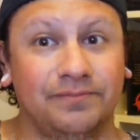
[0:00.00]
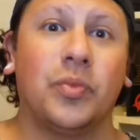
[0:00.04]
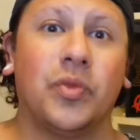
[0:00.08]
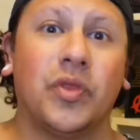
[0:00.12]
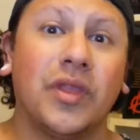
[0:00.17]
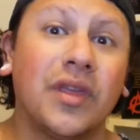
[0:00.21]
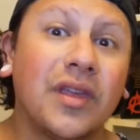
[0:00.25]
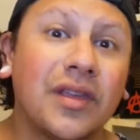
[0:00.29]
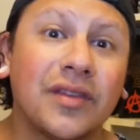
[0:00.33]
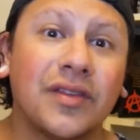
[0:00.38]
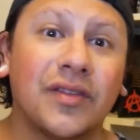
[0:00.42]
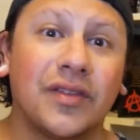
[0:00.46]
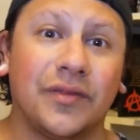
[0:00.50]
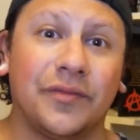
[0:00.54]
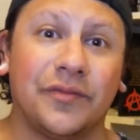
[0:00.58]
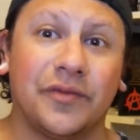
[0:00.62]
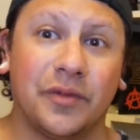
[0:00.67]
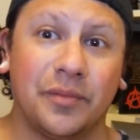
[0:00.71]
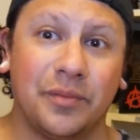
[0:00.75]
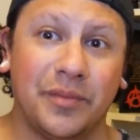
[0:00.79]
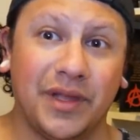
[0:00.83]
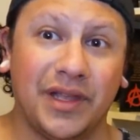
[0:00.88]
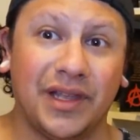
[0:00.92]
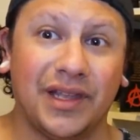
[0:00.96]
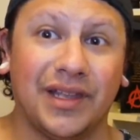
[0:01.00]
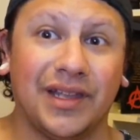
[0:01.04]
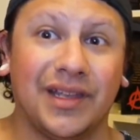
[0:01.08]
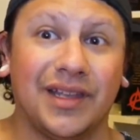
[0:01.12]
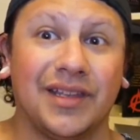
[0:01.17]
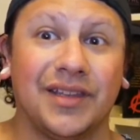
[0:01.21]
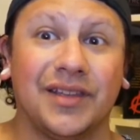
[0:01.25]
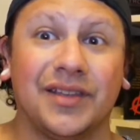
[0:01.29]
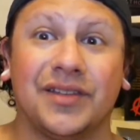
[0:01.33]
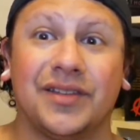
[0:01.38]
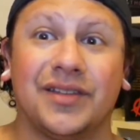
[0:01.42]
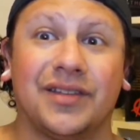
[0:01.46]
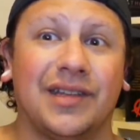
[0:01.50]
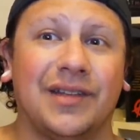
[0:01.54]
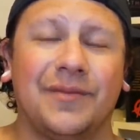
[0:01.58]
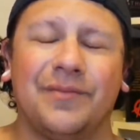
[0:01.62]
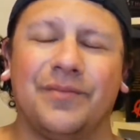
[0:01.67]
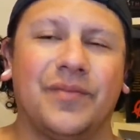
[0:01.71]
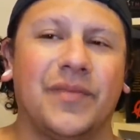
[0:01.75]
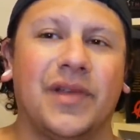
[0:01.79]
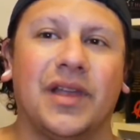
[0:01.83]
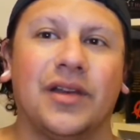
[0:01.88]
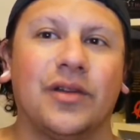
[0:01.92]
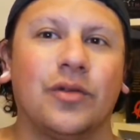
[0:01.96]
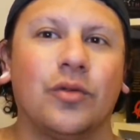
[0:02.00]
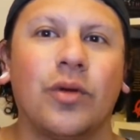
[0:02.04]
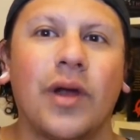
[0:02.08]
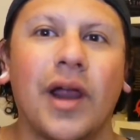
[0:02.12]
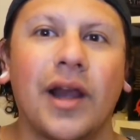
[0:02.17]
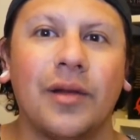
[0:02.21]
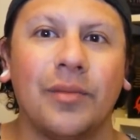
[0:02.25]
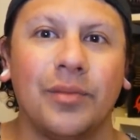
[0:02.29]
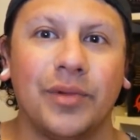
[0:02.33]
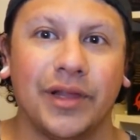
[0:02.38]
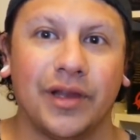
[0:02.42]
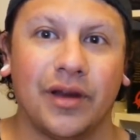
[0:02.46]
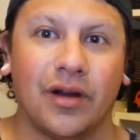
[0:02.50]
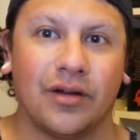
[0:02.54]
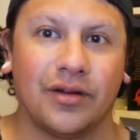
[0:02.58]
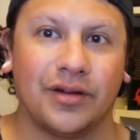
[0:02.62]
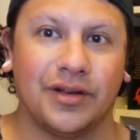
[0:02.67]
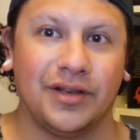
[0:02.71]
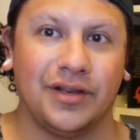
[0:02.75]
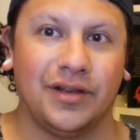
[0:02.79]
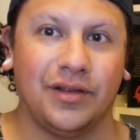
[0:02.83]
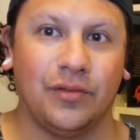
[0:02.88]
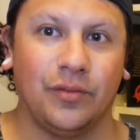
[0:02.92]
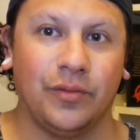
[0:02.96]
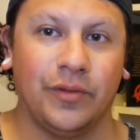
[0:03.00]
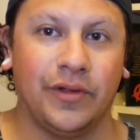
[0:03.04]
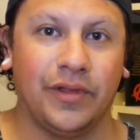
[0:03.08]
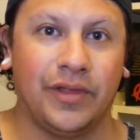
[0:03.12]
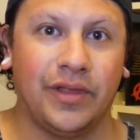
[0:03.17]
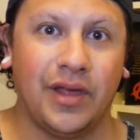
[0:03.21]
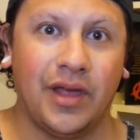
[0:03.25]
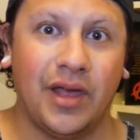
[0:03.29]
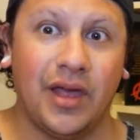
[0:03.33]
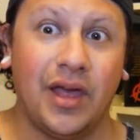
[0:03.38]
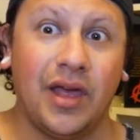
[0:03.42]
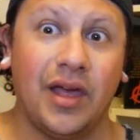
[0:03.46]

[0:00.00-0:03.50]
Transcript: This, for me, is incredibly hard to deal with,